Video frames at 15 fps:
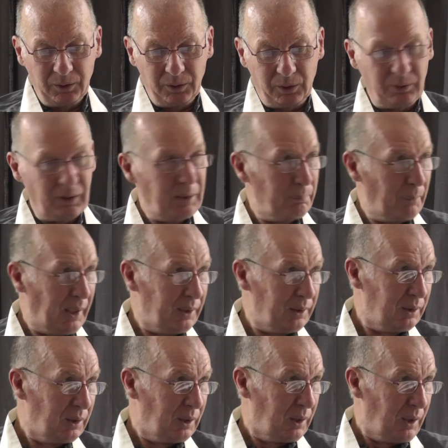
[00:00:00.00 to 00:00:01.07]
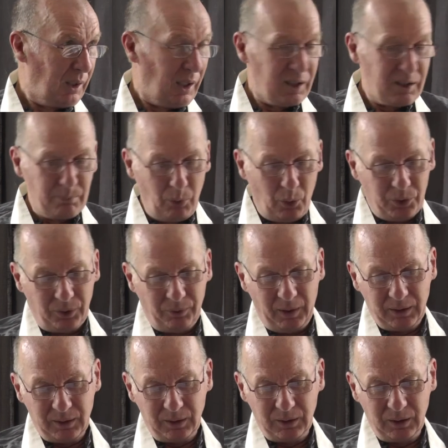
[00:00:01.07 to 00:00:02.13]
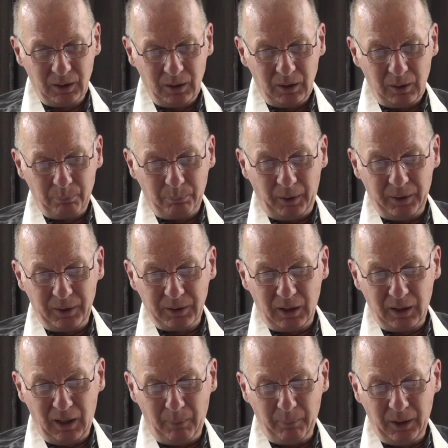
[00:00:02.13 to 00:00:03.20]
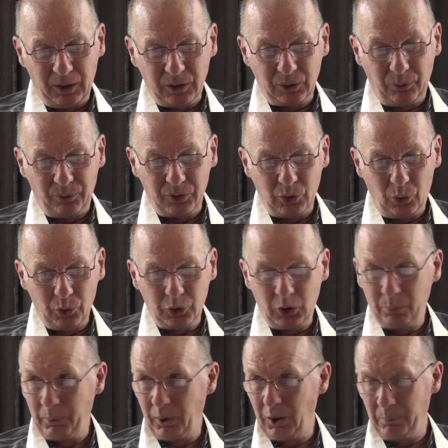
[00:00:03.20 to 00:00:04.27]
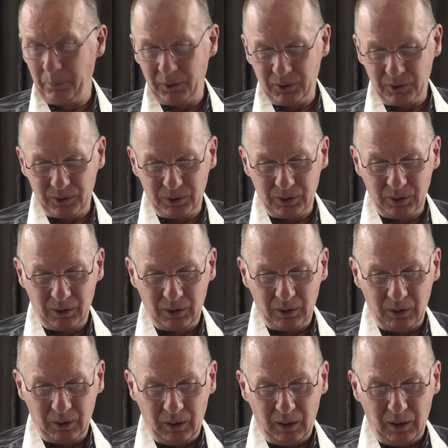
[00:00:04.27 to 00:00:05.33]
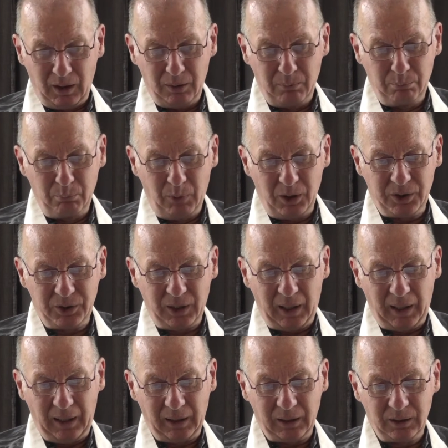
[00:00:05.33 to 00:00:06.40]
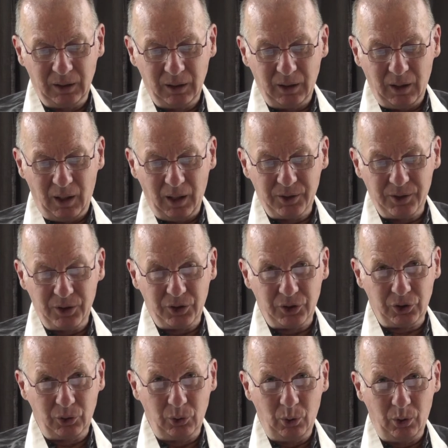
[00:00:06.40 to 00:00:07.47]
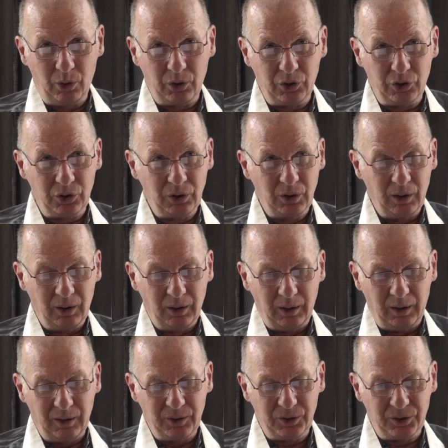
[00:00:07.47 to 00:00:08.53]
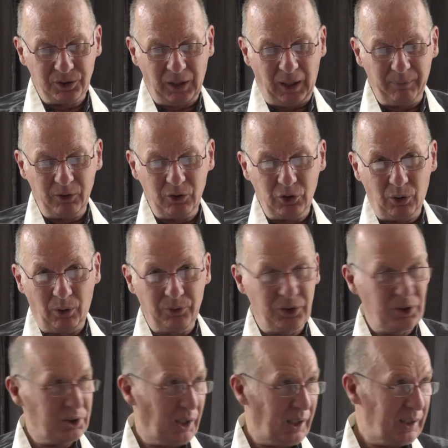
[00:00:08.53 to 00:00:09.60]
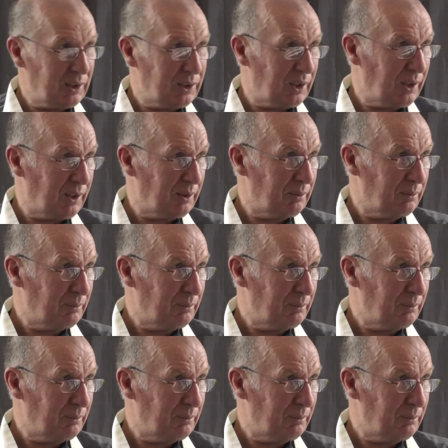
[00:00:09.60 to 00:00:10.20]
The great man is motivated by the dynamics of social purpose and must act as the scourge and scavenger of society.